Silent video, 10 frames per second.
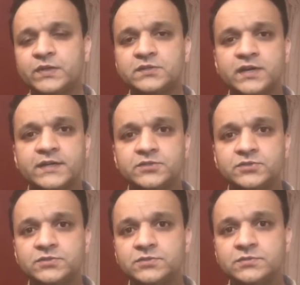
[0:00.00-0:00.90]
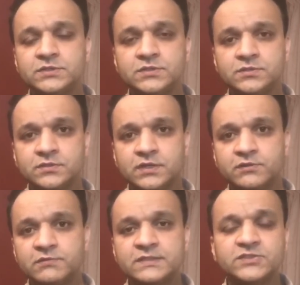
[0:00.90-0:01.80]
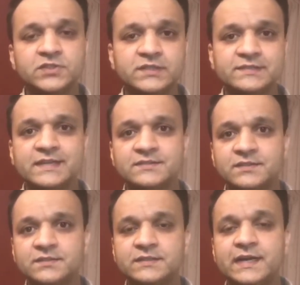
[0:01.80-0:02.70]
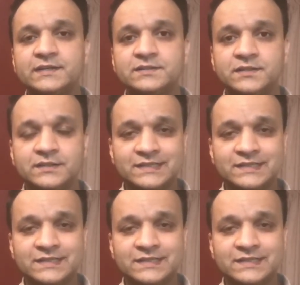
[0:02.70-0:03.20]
try to convince your assessor that